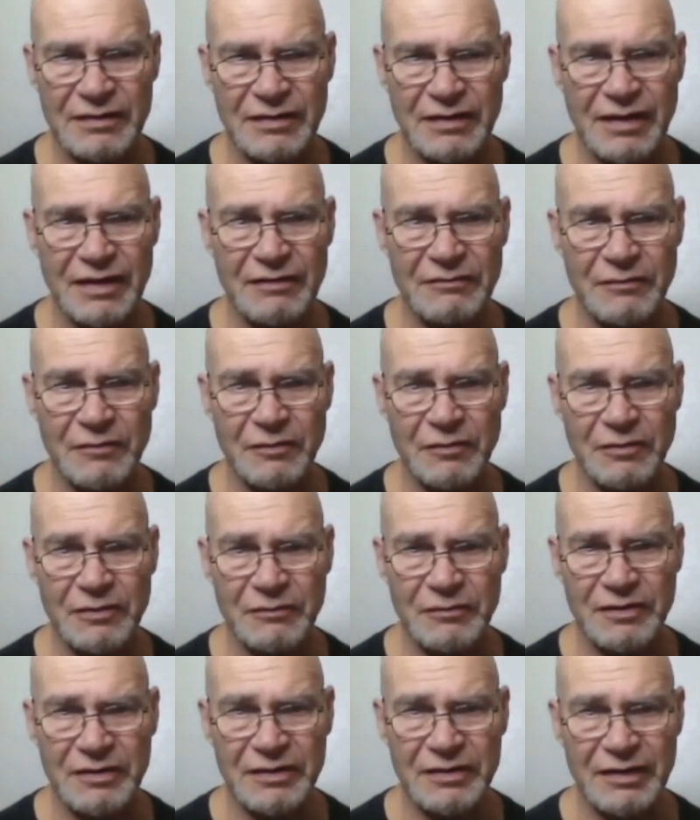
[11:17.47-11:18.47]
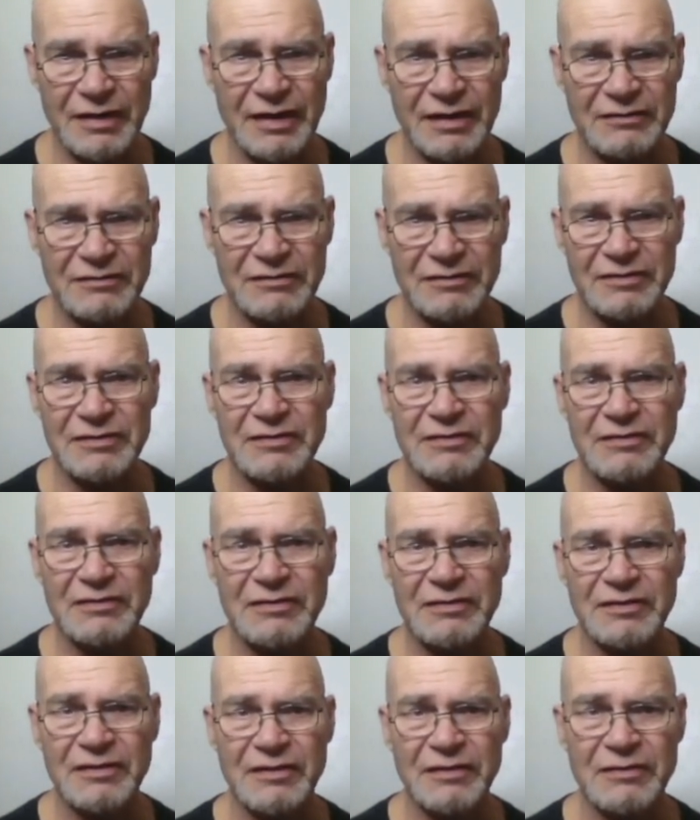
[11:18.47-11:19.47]
that one we can actually do the
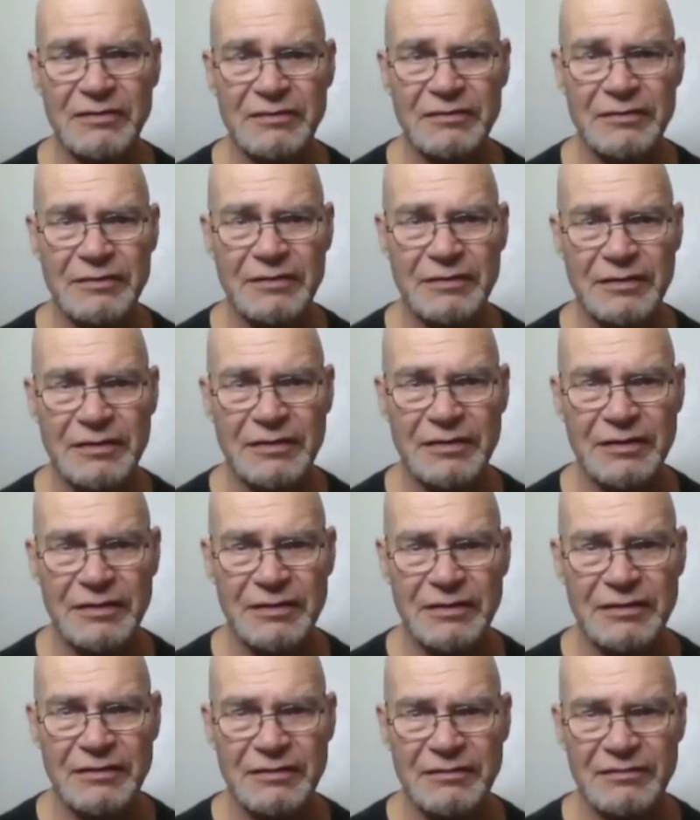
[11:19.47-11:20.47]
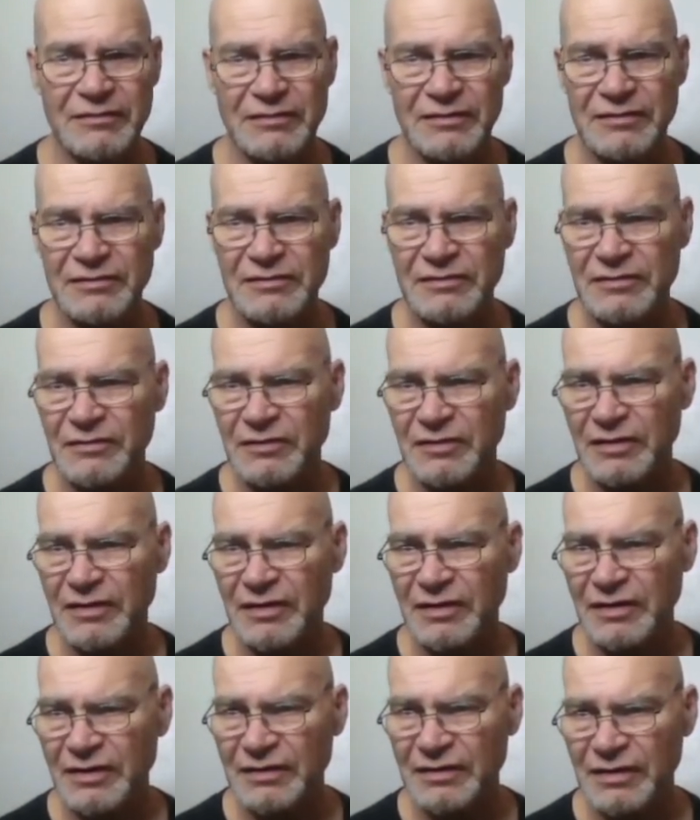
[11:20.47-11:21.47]
color. So let's go
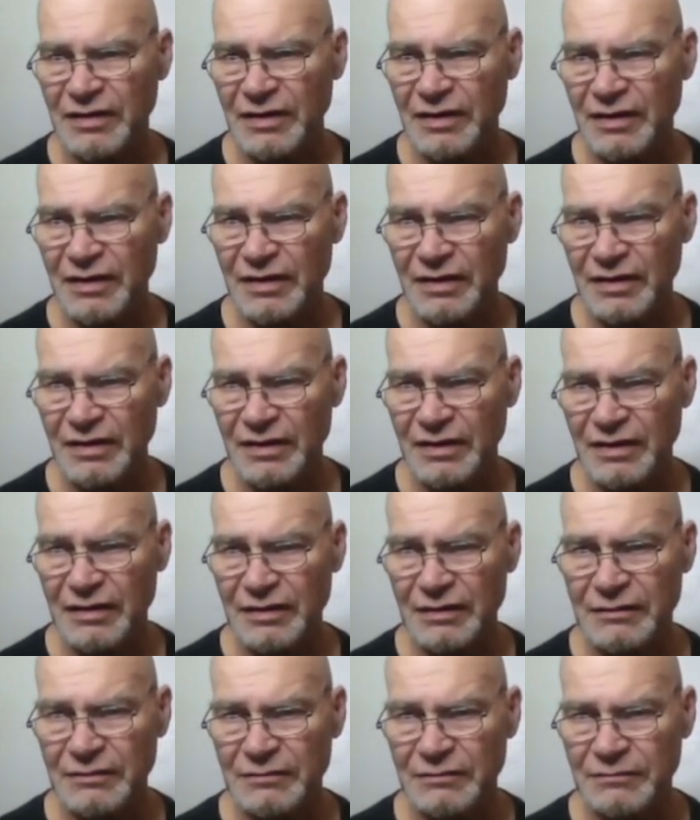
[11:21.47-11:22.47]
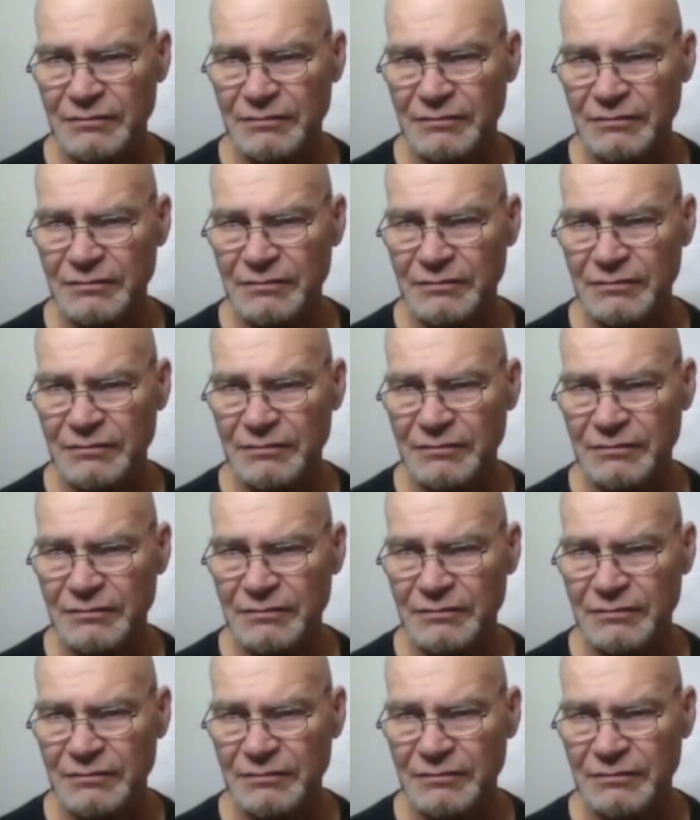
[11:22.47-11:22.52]
ahead and